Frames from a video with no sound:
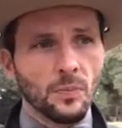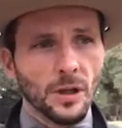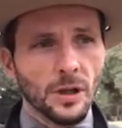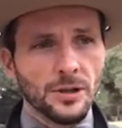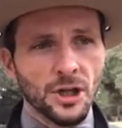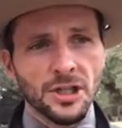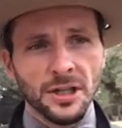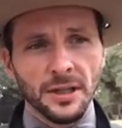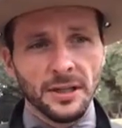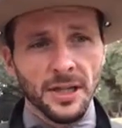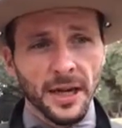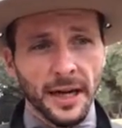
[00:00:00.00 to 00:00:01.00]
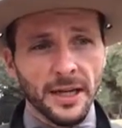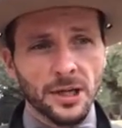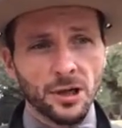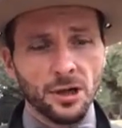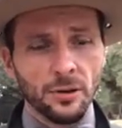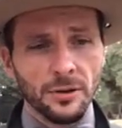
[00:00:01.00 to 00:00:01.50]
Just to I guess
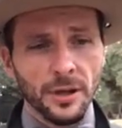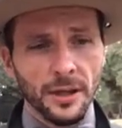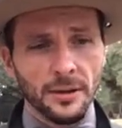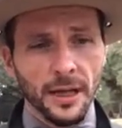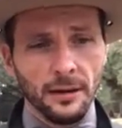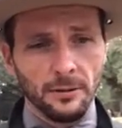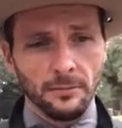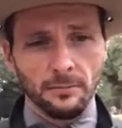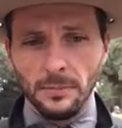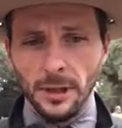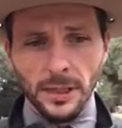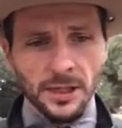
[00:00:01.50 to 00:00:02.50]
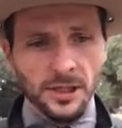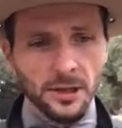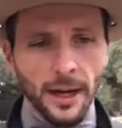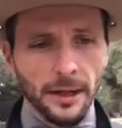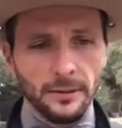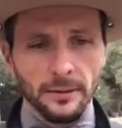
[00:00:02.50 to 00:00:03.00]
show you that it's
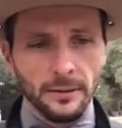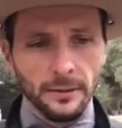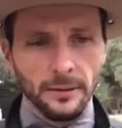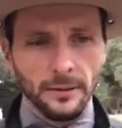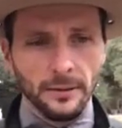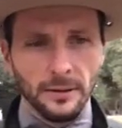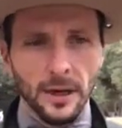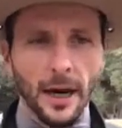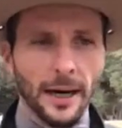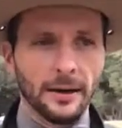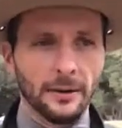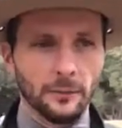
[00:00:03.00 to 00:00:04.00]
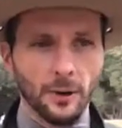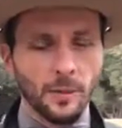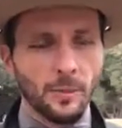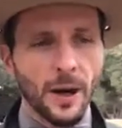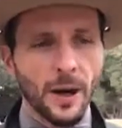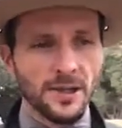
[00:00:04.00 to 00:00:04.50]
not out of the realm
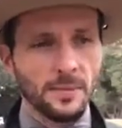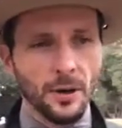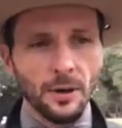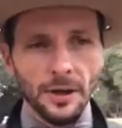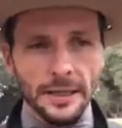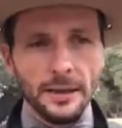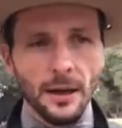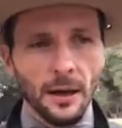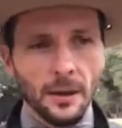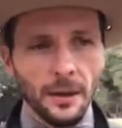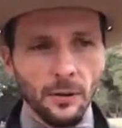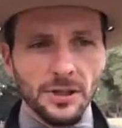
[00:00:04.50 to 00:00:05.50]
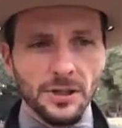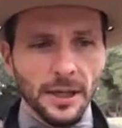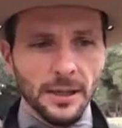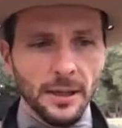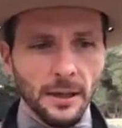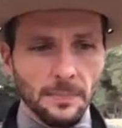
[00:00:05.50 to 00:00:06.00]
of possibility. There was
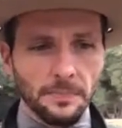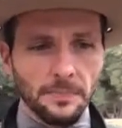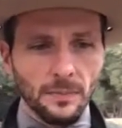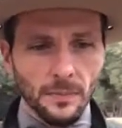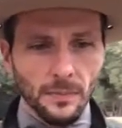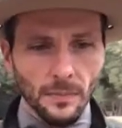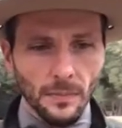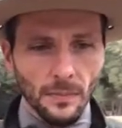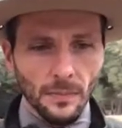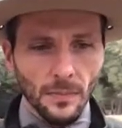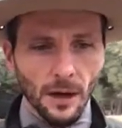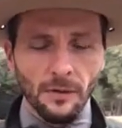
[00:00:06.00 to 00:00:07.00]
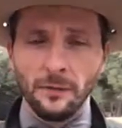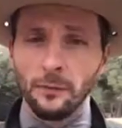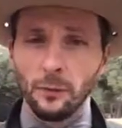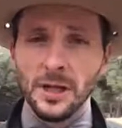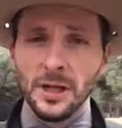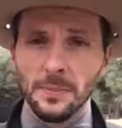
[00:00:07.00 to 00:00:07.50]
a
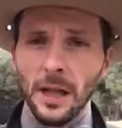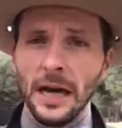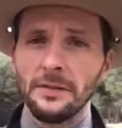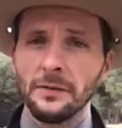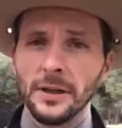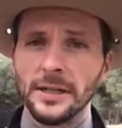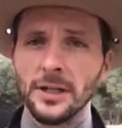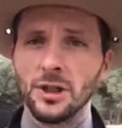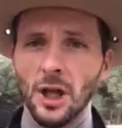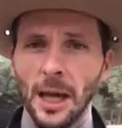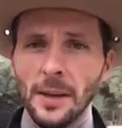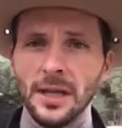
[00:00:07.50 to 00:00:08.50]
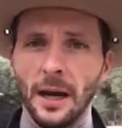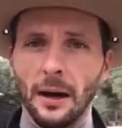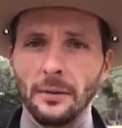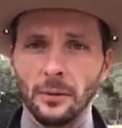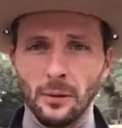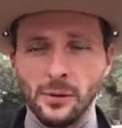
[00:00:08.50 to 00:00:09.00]
resupply fleet to
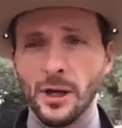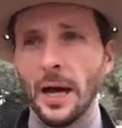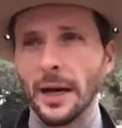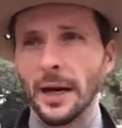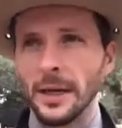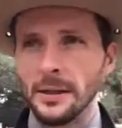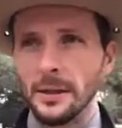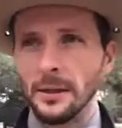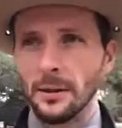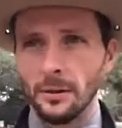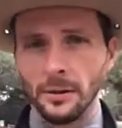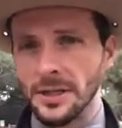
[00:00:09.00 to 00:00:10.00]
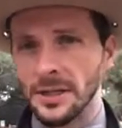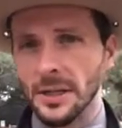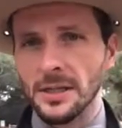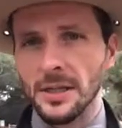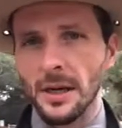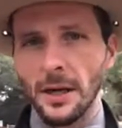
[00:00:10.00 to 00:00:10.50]
Jamestown, and we're talking in the early
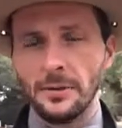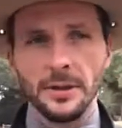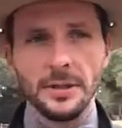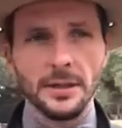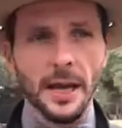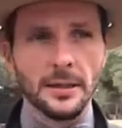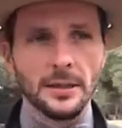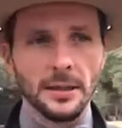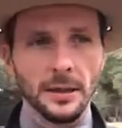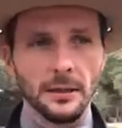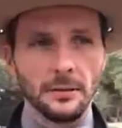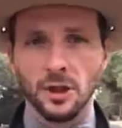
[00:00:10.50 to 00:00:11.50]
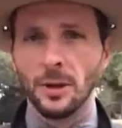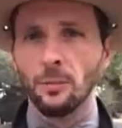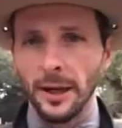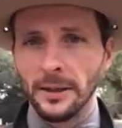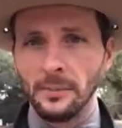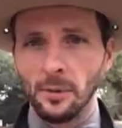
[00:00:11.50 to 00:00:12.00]
1600s, that
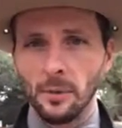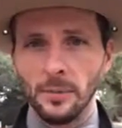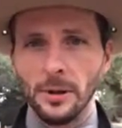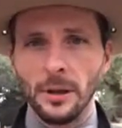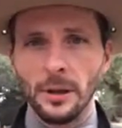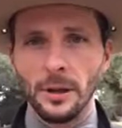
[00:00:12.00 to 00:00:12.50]
shipwrecked in Bermuda.